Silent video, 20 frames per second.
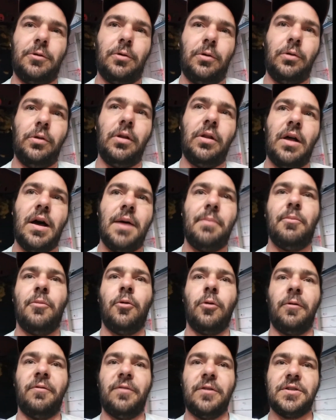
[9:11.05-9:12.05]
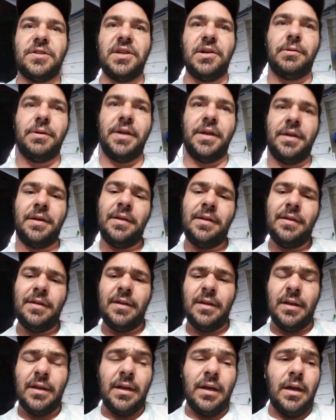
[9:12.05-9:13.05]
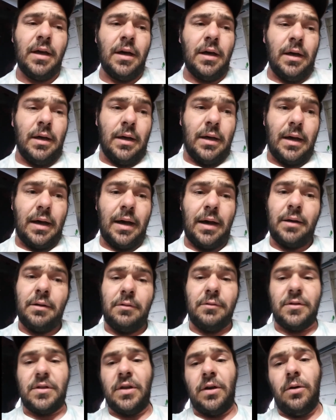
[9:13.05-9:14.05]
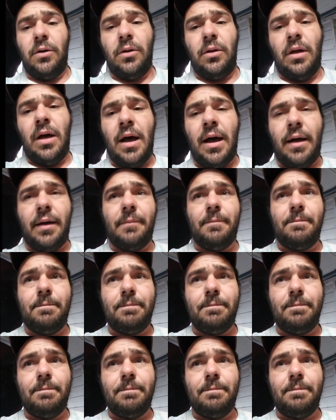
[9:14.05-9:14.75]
hold a lot more for towing. I don't tow a lot,